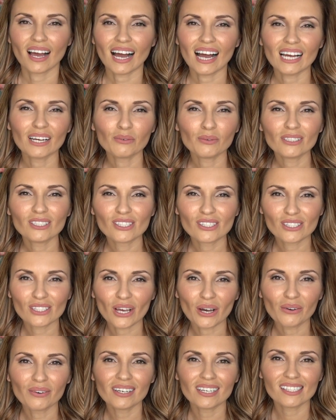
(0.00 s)
I was
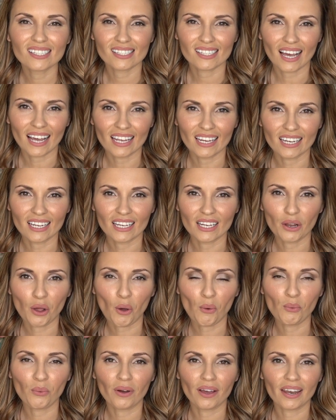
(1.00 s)
so
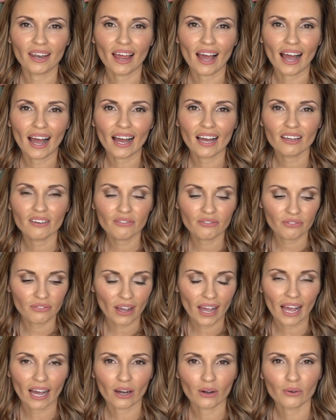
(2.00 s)
excited when I
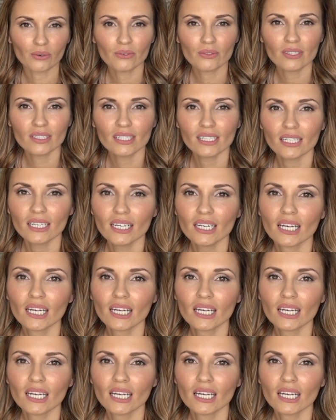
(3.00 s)
found